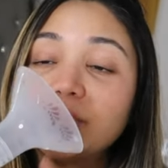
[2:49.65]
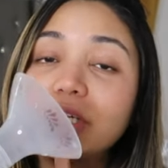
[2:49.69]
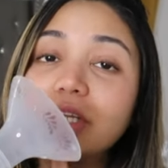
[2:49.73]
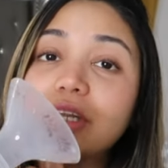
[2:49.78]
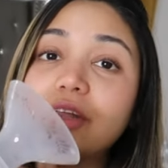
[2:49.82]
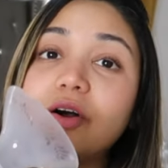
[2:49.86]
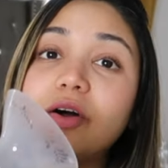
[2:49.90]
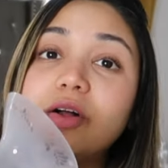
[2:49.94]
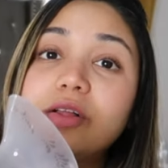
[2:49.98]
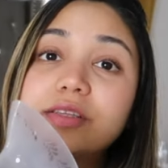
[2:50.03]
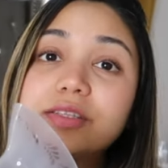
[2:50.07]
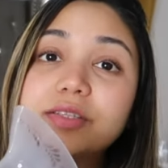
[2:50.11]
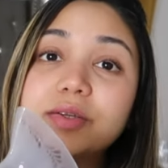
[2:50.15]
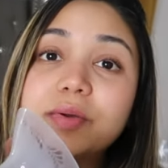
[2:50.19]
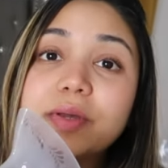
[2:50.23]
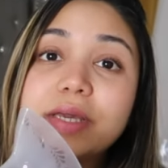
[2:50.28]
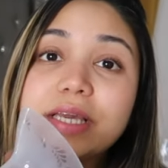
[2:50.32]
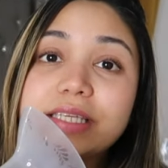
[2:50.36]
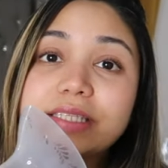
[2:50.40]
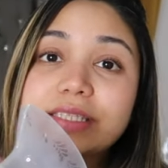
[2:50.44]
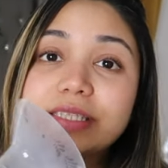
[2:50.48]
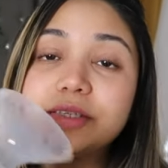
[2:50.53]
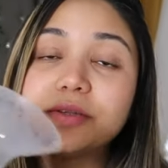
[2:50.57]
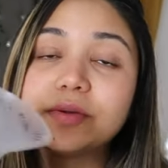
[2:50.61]
and also
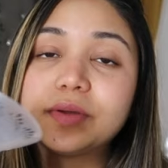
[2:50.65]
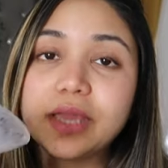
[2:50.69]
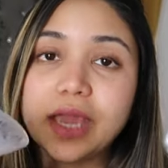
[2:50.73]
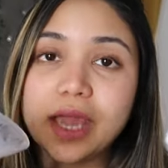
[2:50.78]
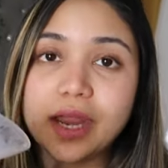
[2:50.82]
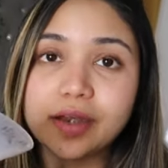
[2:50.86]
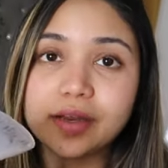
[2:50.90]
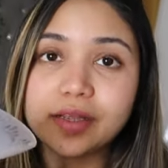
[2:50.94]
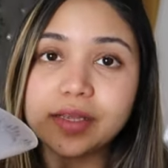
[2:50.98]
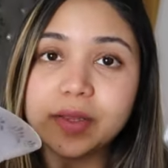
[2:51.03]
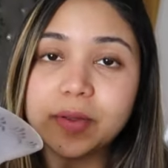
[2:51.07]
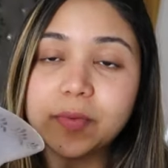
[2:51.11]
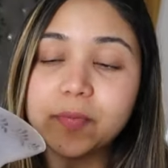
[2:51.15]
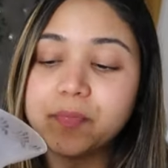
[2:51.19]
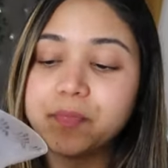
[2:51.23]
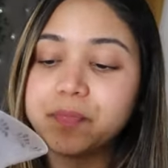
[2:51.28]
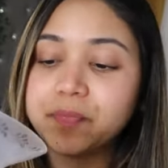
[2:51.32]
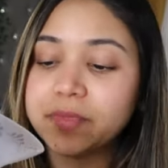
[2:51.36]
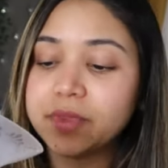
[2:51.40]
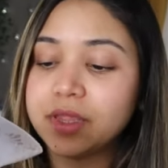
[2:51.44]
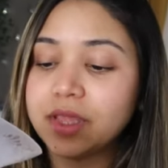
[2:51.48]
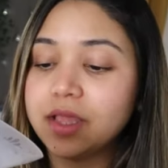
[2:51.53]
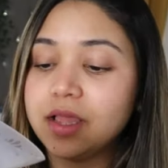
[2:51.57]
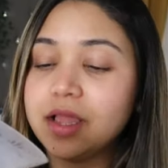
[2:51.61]
easy to carry.
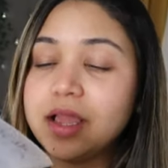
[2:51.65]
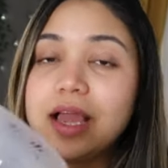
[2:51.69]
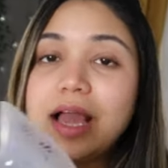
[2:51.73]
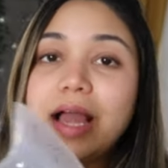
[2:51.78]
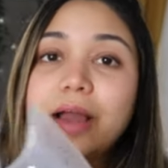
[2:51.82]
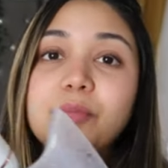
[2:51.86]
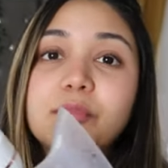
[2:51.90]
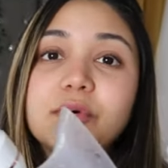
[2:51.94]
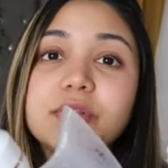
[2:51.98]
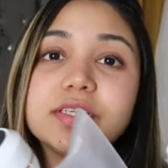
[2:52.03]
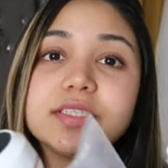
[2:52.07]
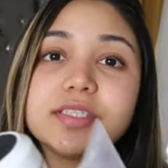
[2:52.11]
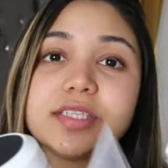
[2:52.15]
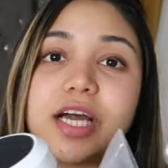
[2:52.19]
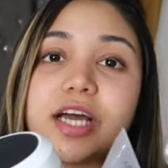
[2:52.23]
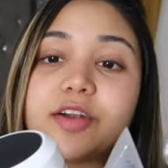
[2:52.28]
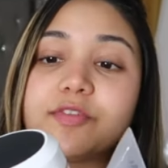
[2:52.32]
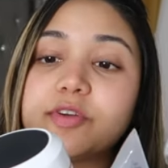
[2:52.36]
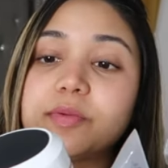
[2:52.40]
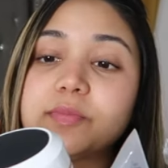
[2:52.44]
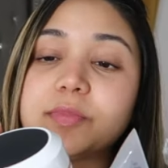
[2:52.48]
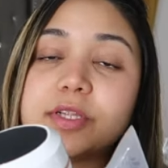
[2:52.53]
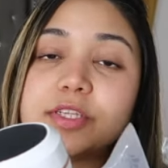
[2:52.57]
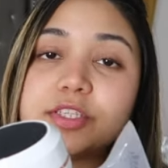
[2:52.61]
I'm gonna start
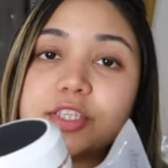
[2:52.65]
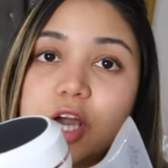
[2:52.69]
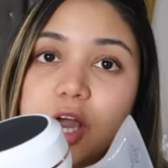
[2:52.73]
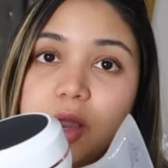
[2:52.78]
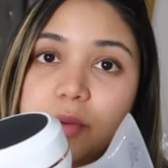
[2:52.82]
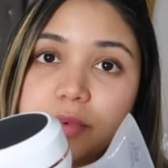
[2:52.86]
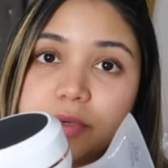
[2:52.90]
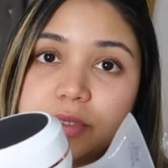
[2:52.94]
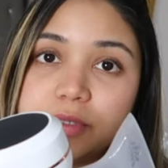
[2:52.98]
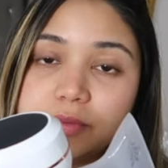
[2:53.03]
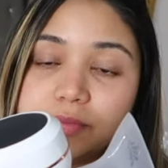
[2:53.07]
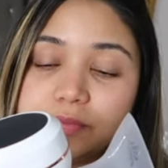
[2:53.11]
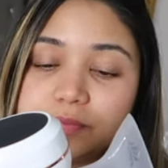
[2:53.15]
from the top.